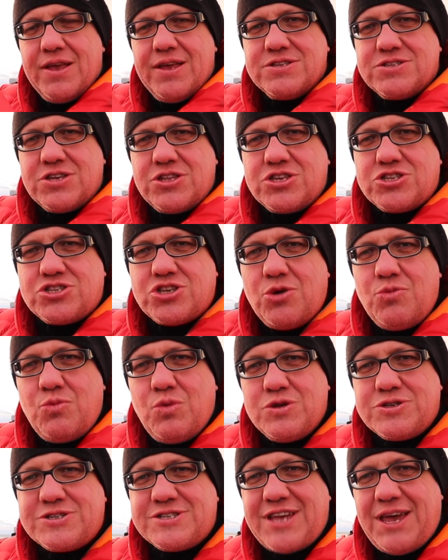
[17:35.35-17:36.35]
So the sun
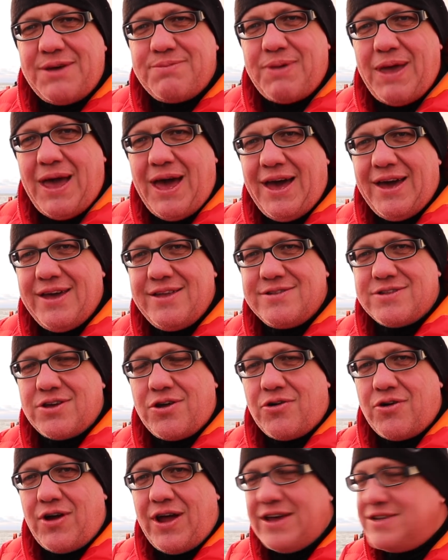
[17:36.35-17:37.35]
will set behind the
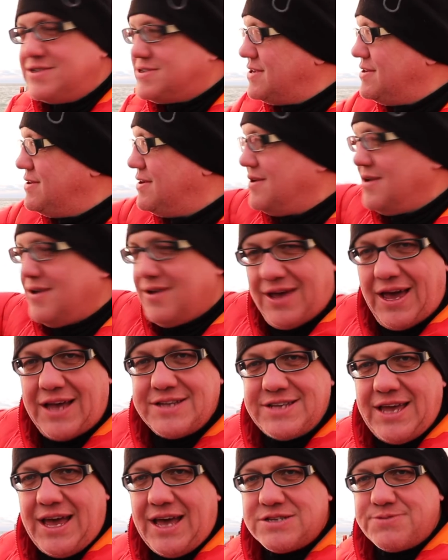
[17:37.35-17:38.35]
horizon
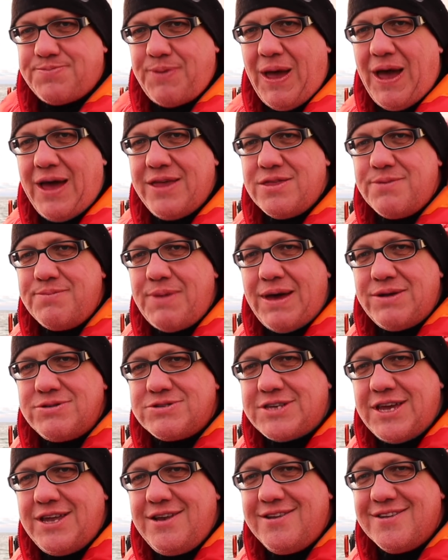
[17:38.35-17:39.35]
as it has behind the
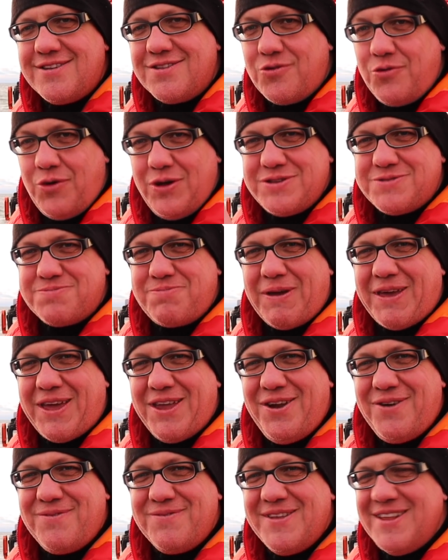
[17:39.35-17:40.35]
mountain, the wind's
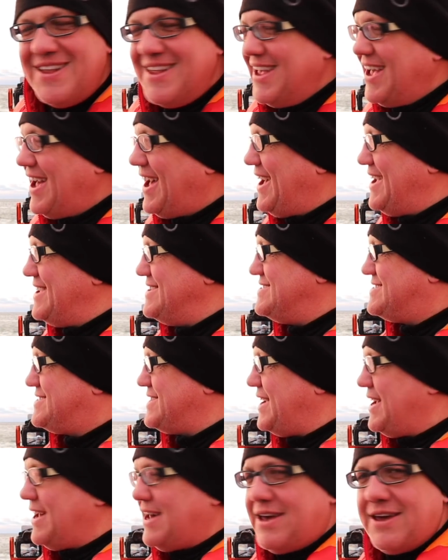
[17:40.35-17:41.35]
picking up, and
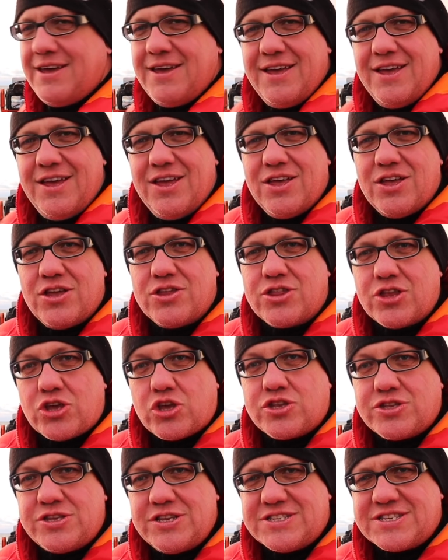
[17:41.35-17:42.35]

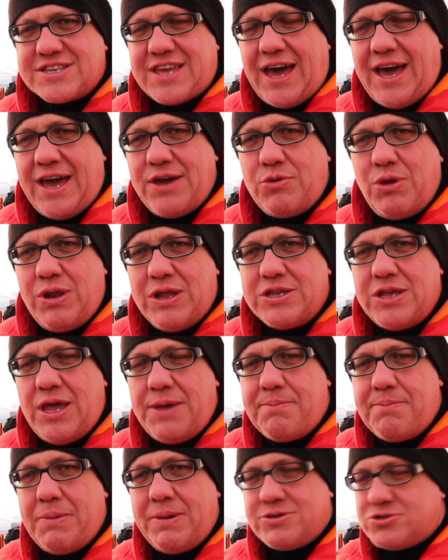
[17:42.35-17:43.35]
the sky will
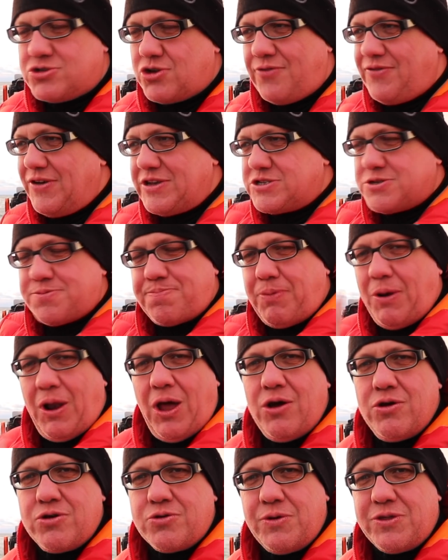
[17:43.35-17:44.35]
sort of
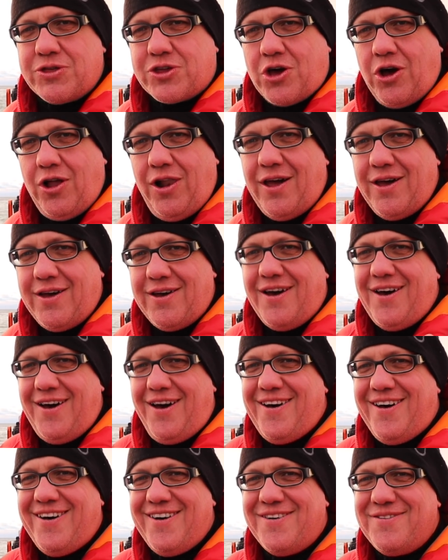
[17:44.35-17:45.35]
explode with colour.
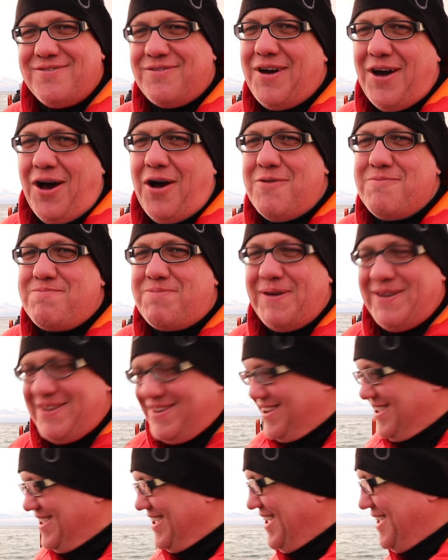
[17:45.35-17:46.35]
Oh, we're hoping.
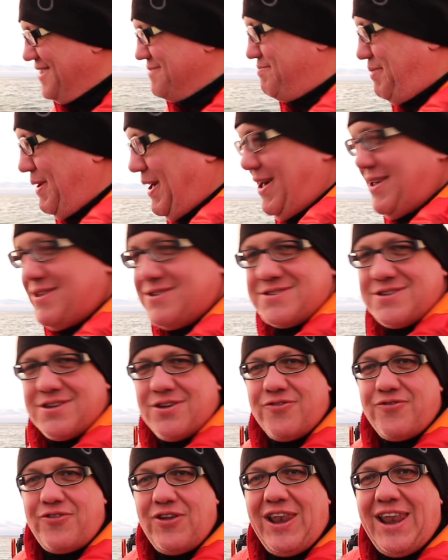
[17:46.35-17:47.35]
But
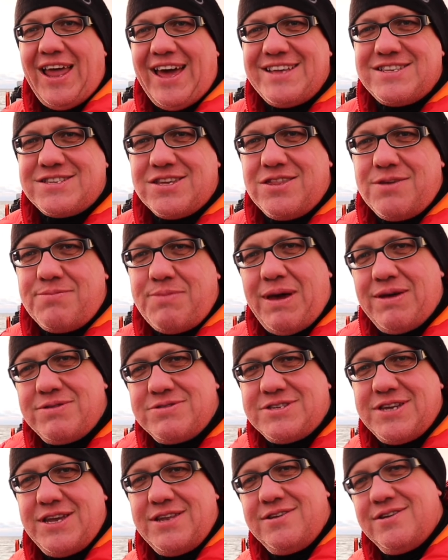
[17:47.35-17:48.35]
for light on the
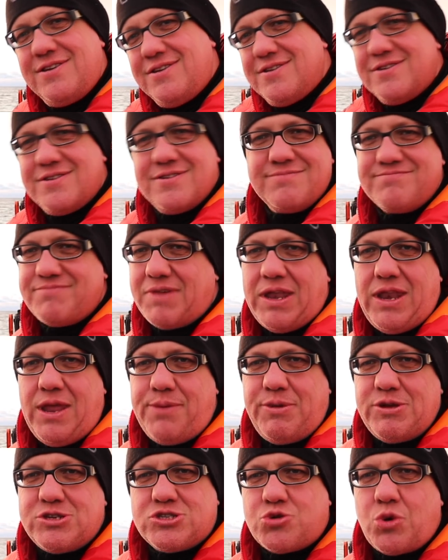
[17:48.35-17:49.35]
mountain, an
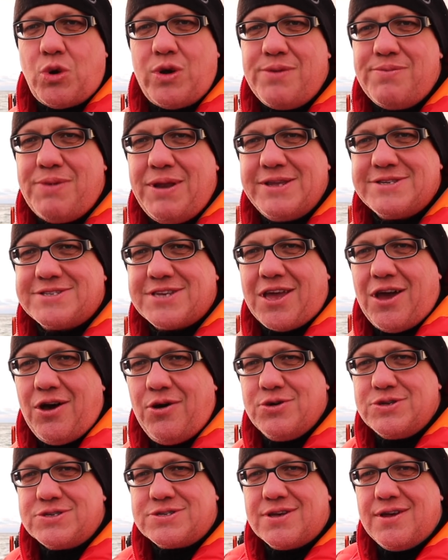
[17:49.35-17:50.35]
image 20 minutes ago
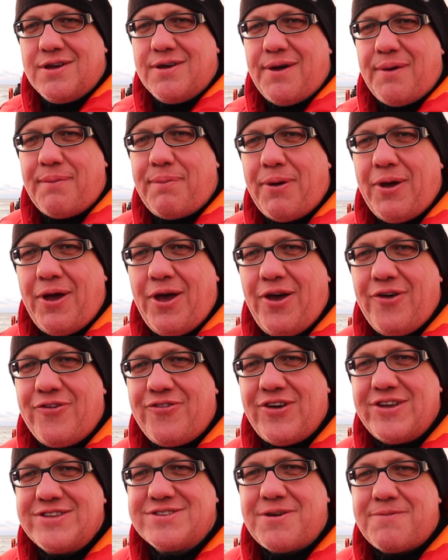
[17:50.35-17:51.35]
was
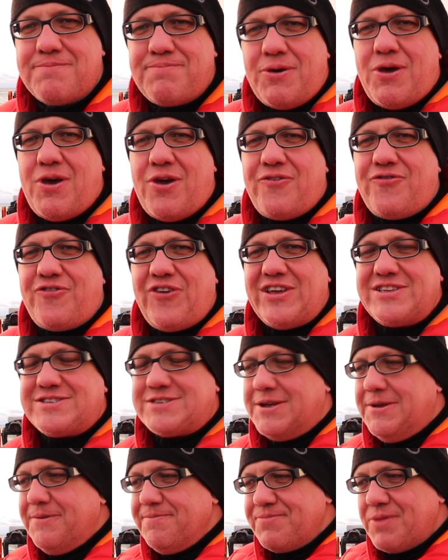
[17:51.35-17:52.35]
perfect.
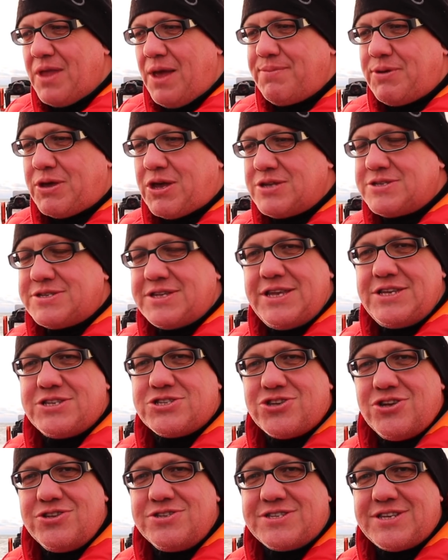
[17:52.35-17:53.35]
And because these
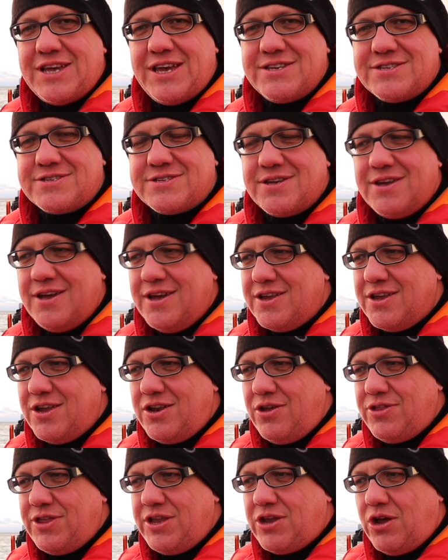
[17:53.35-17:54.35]
sunsets, you
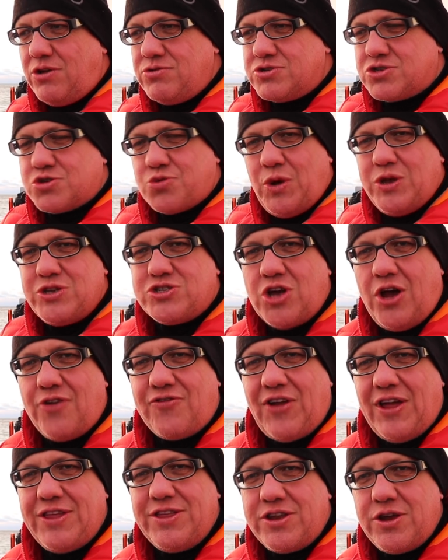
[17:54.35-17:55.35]
know, they don't switch
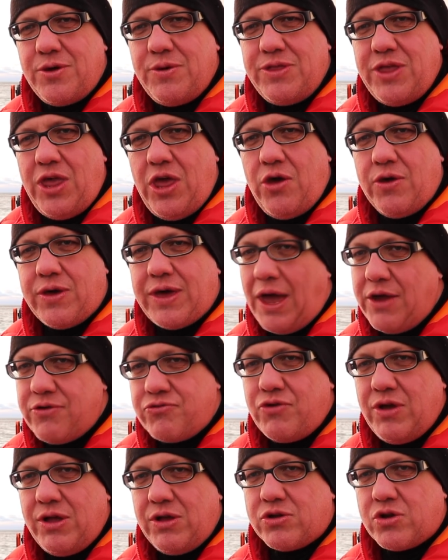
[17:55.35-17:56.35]
off like they do in the UK
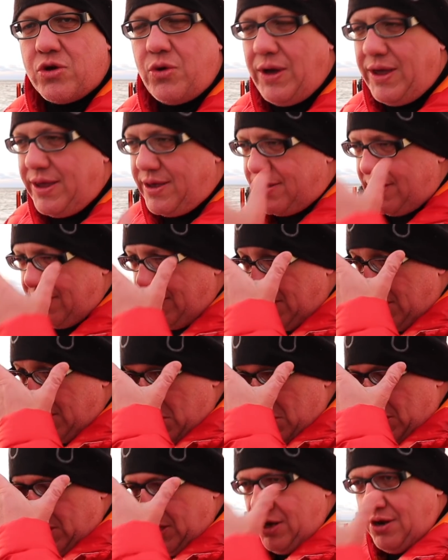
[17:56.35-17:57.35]
real quick.
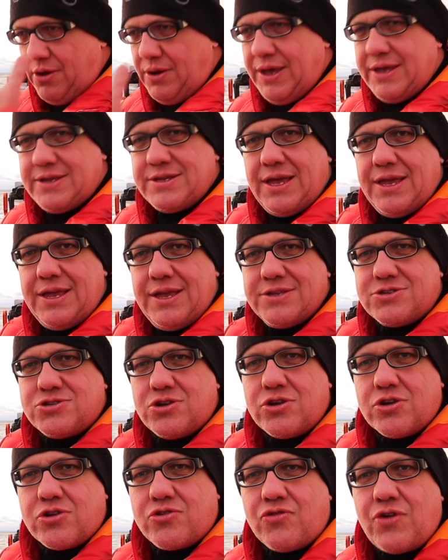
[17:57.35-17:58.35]
You know, it's
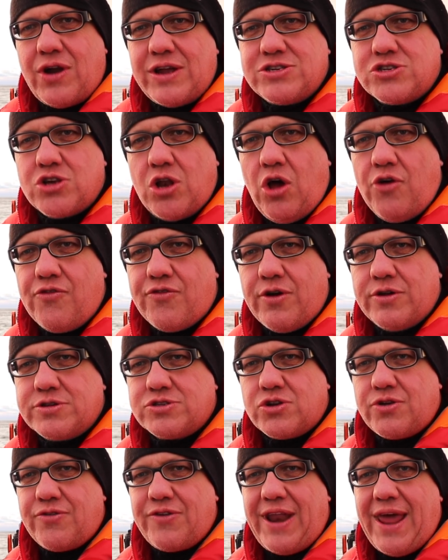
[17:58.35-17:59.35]
sort of gradual over a
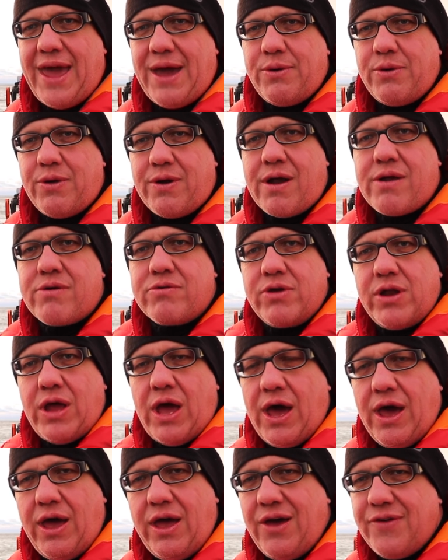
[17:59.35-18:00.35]
sort of an hour, hour and a
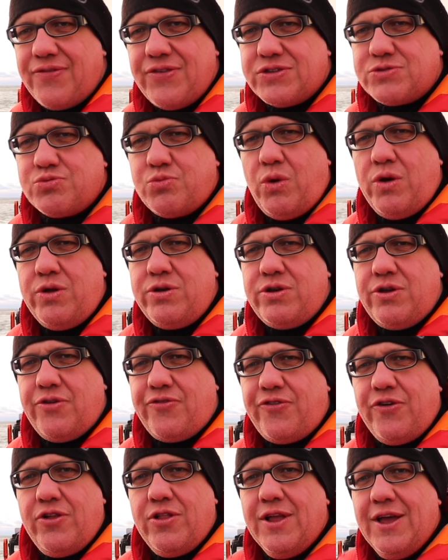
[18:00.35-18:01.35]
half. It's
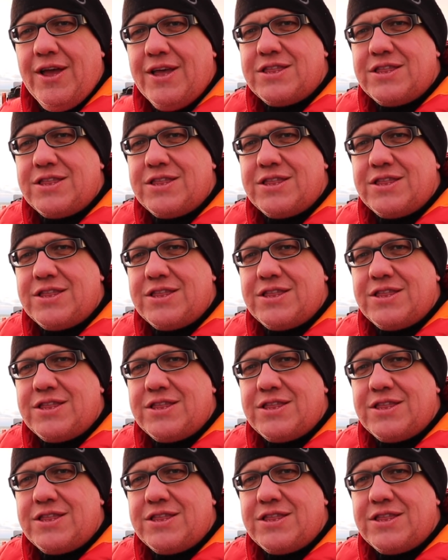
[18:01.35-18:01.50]
wonderful.